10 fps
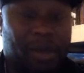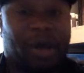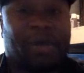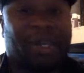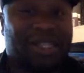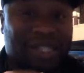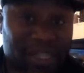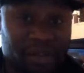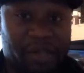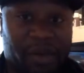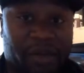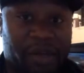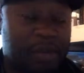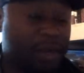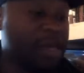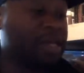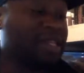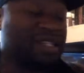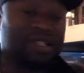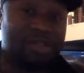I mean, a serious amount of vapor.
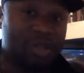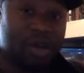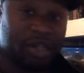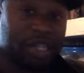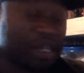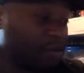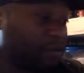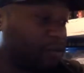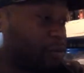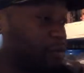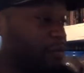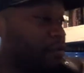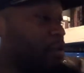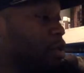This is not a tank to be fooled with.